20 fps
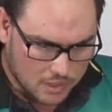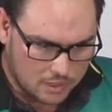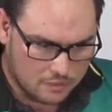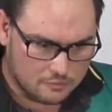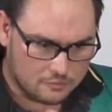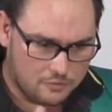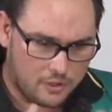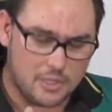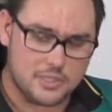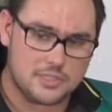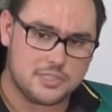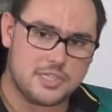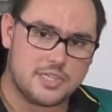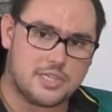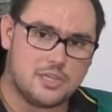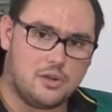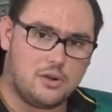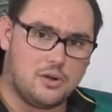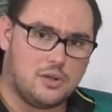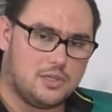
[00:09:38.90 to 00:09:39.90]

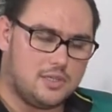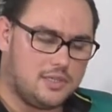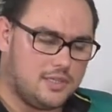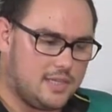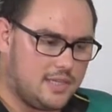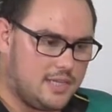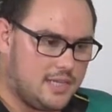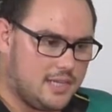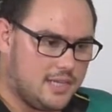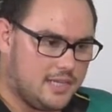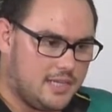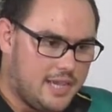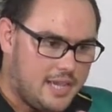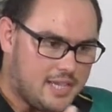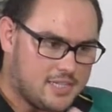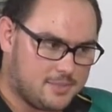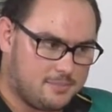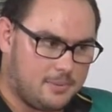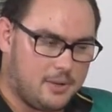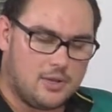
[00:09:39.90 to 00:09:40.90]
Focusing on the
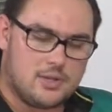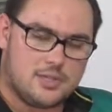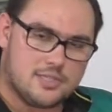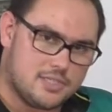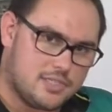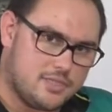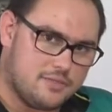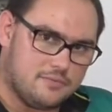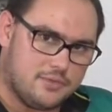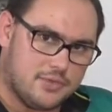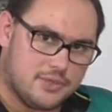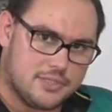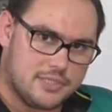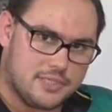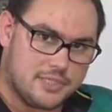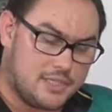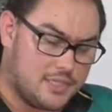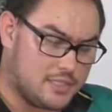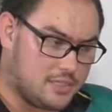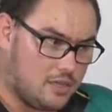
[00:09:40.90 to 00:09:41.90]
experience of
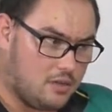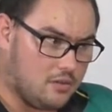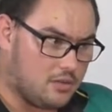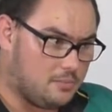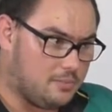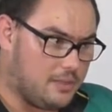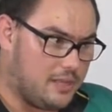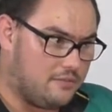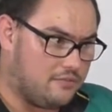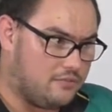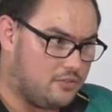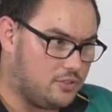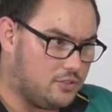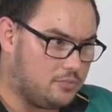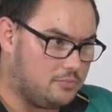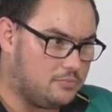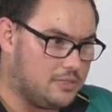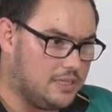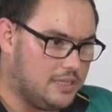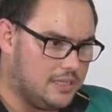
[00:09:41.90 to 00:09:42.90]
using this older
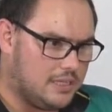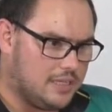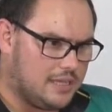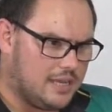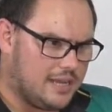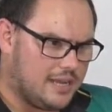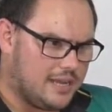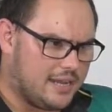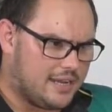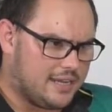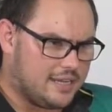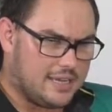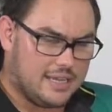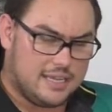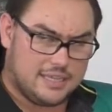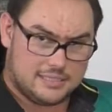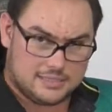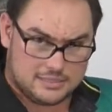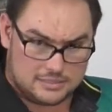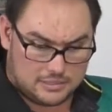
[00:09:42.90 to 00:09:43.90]
platform uh,
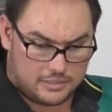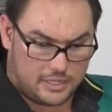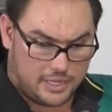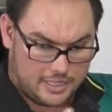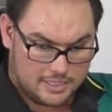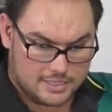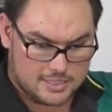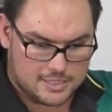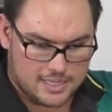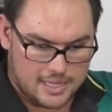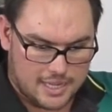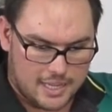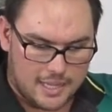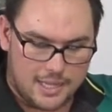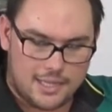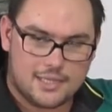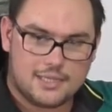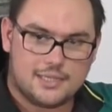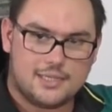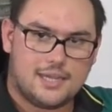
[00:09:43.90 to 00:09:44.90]
in like
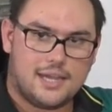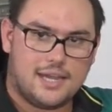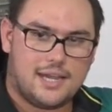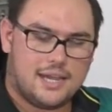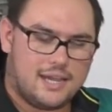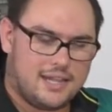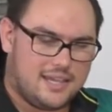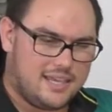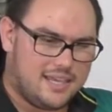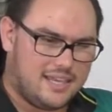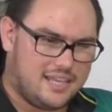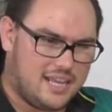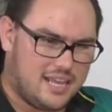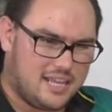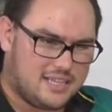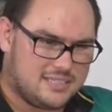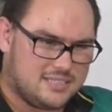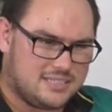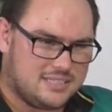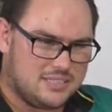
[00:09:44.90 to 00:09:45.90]
today, uh, it,
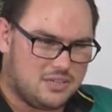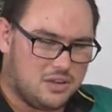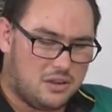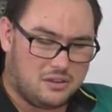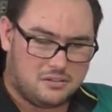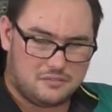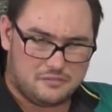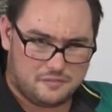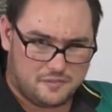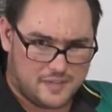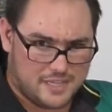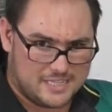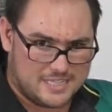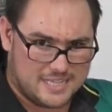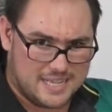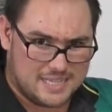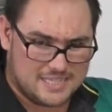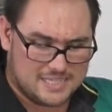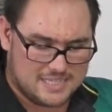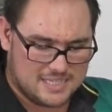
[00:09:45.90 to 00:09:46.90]
it's not
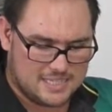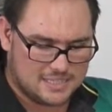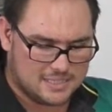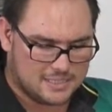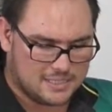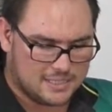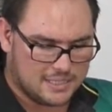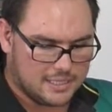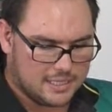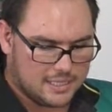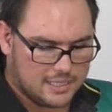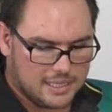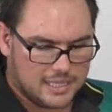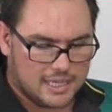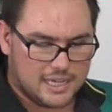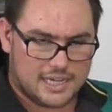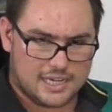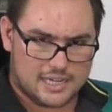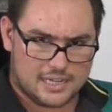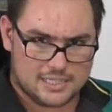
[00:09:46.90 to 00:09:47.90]
fantastic.
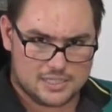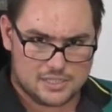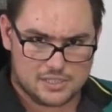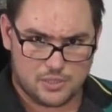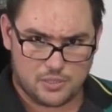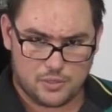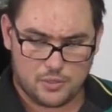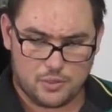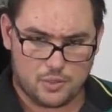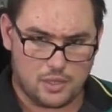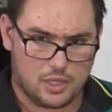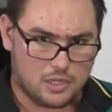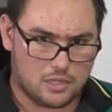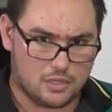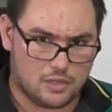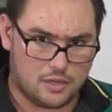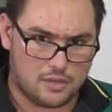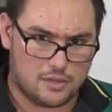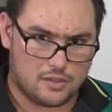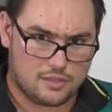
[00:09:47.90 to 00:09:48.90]
Uh, so a
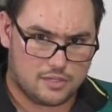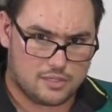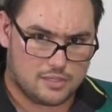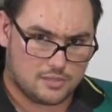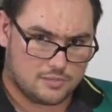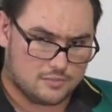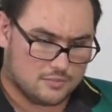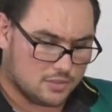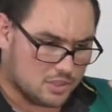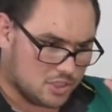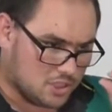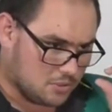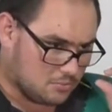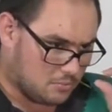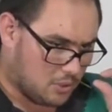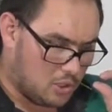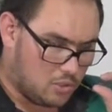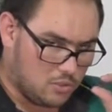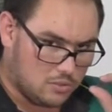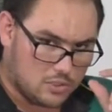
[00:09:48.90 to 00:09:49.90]
lot of
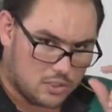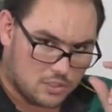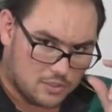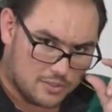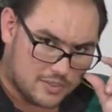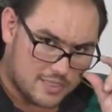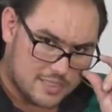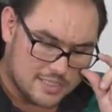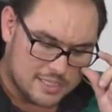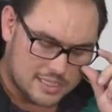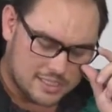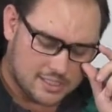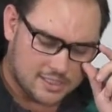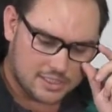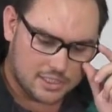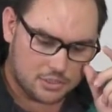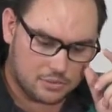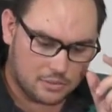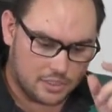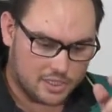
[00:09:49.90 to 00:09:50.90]
small little things I had to
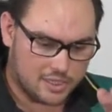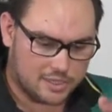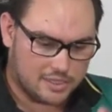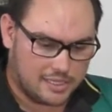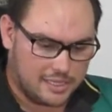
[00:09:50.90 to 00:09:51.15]
deal with.